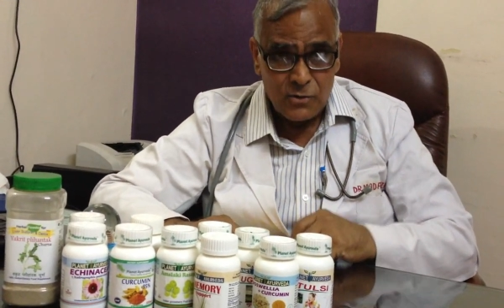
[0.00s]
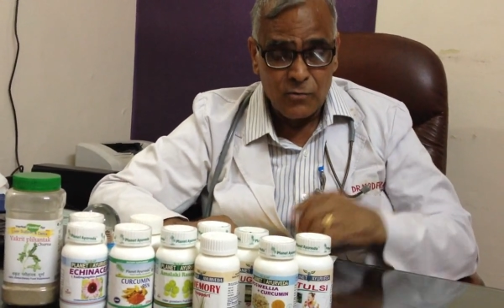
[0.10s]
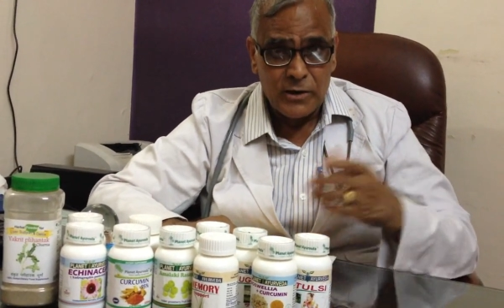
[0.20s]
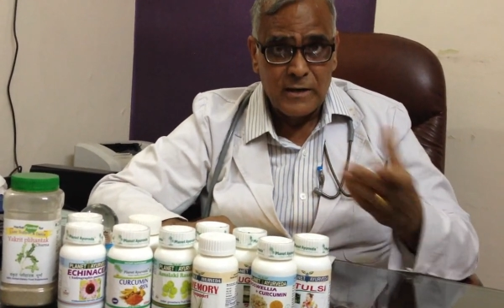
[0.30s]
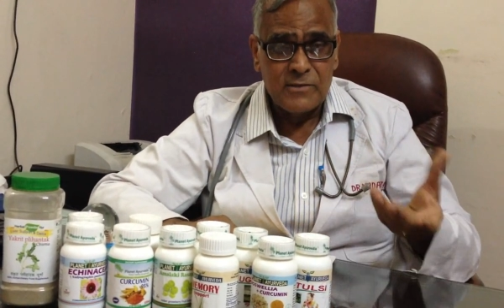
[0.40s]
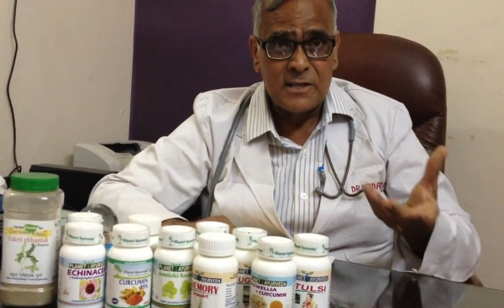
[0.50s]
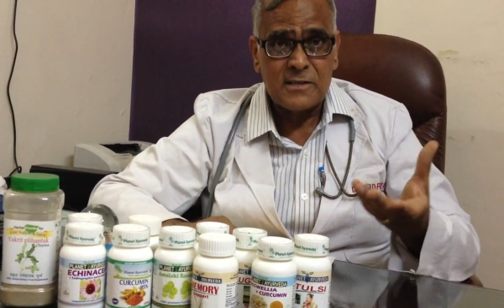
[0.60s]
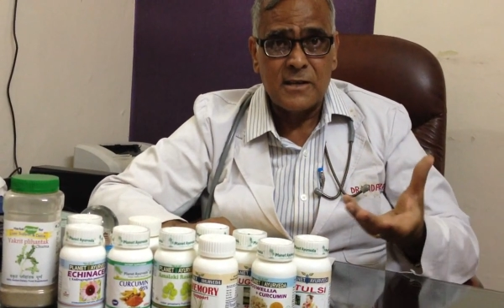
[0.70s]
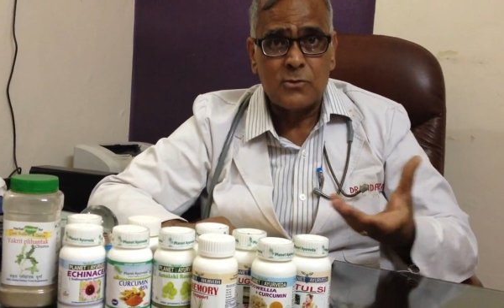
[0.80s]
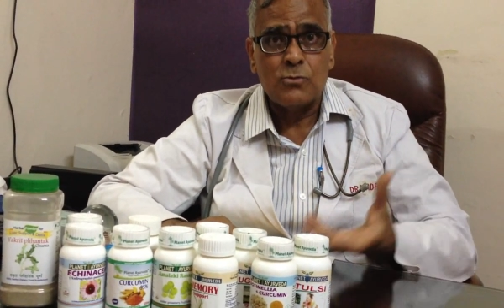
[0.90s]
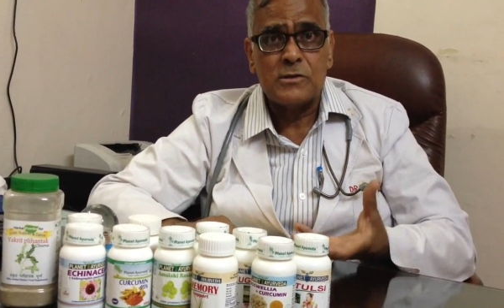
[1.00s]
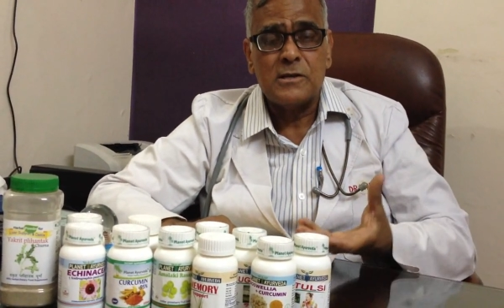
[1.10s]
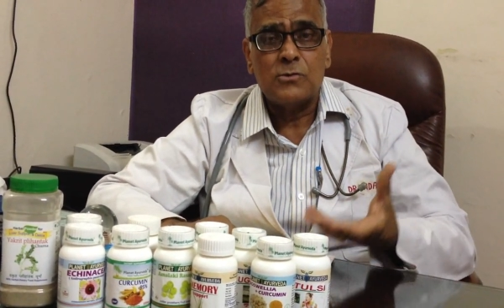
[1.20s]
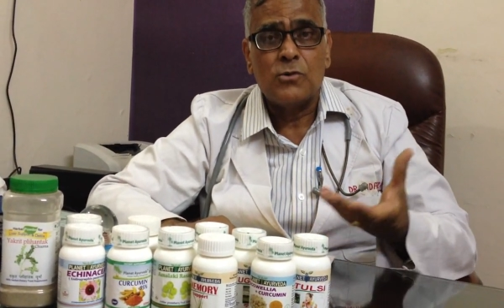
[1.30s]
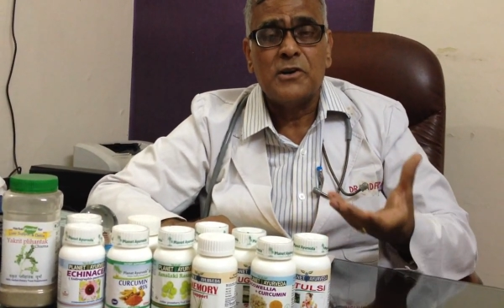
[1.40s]
So we give this
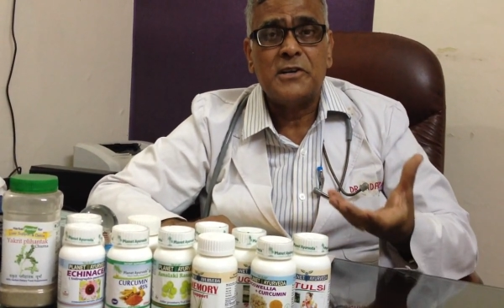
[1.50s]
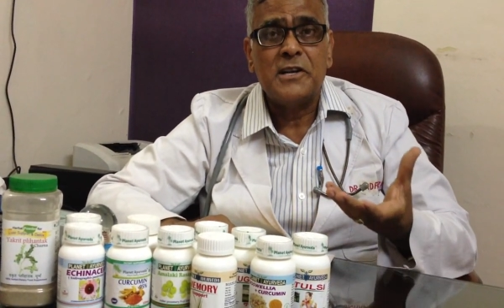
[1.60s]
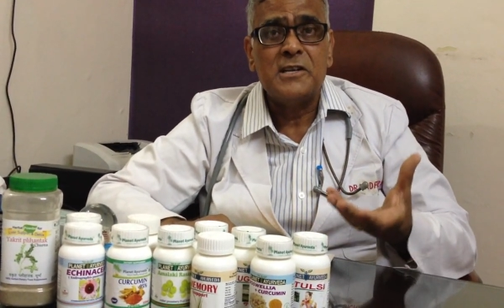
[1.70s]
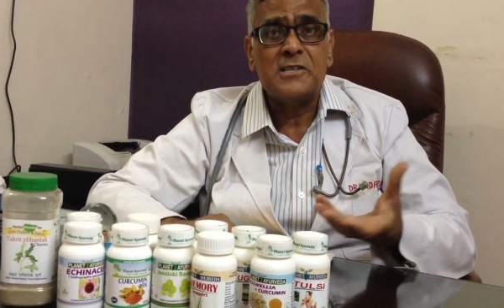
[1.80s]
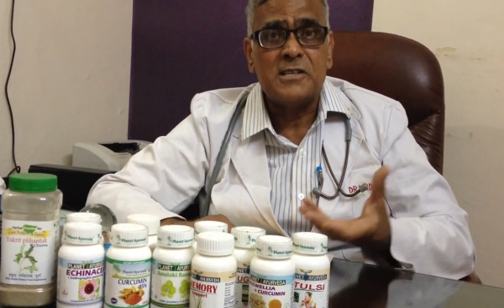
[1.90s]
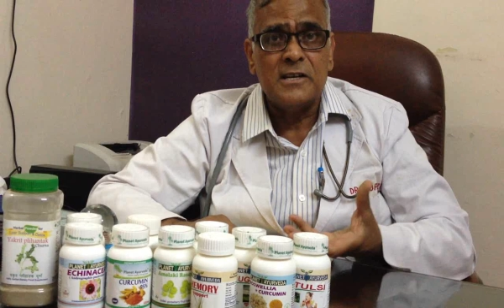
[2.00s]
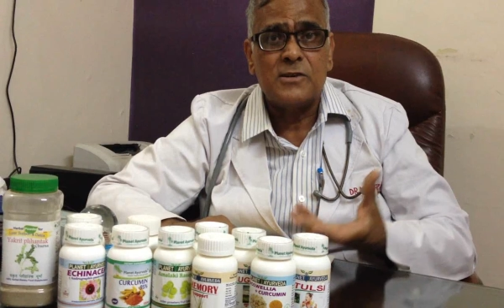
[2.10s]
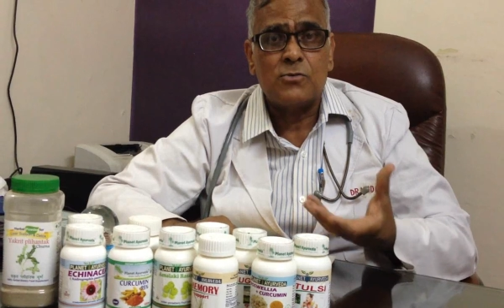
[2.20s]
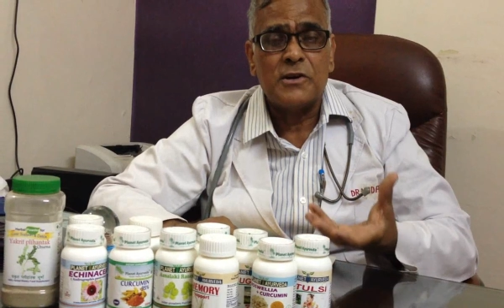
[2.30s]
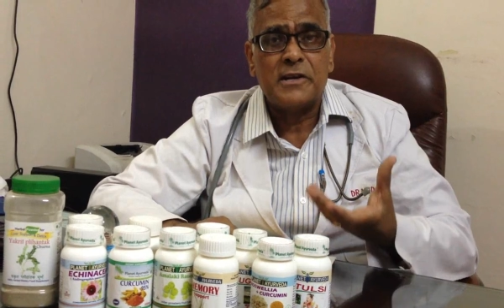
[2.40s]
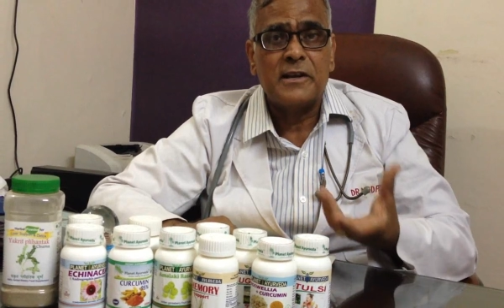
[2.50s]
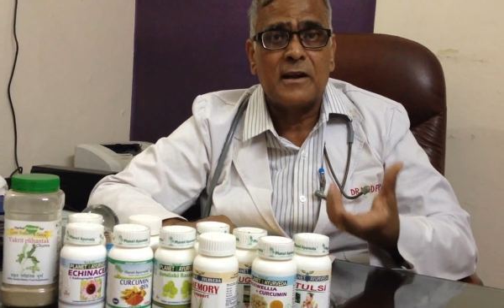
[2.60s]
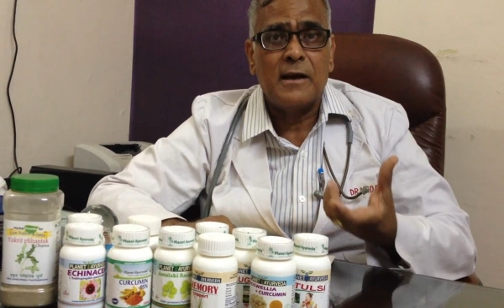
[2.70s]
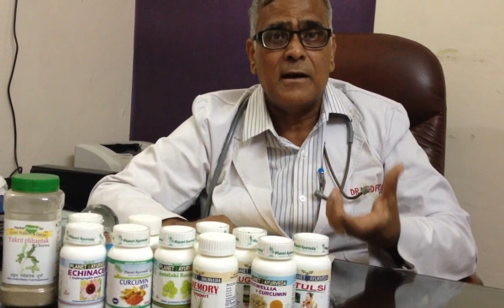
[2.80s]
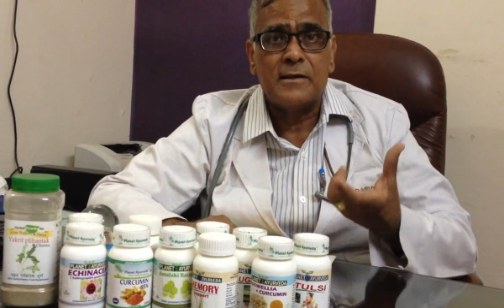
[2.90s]
Tulsi 20 seed, 20
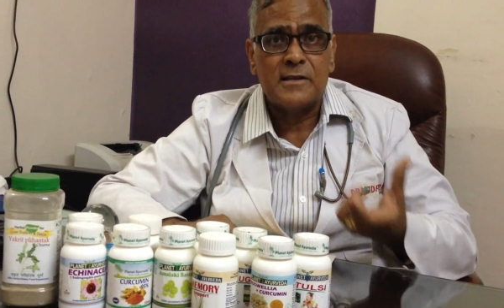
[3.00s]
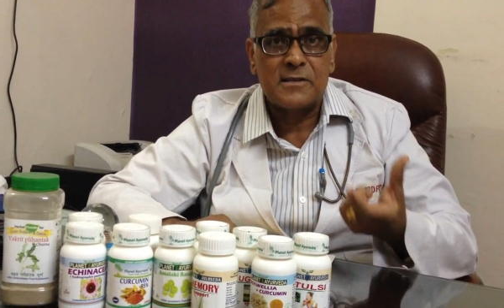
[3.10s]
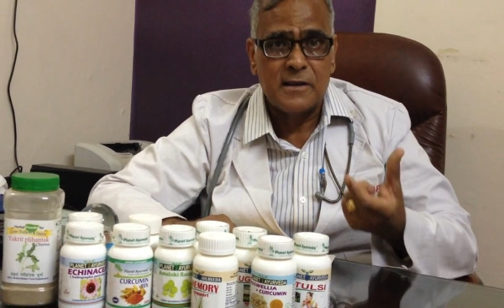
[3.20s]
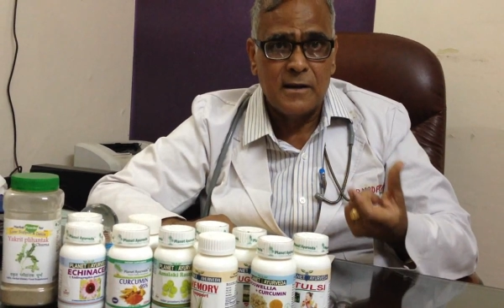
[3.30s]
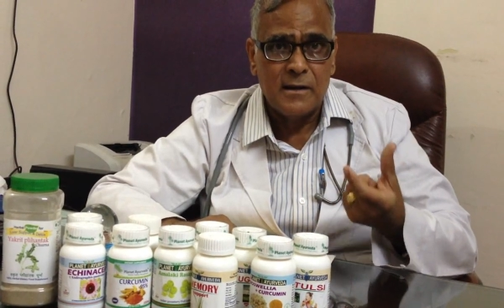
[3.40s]
gram, this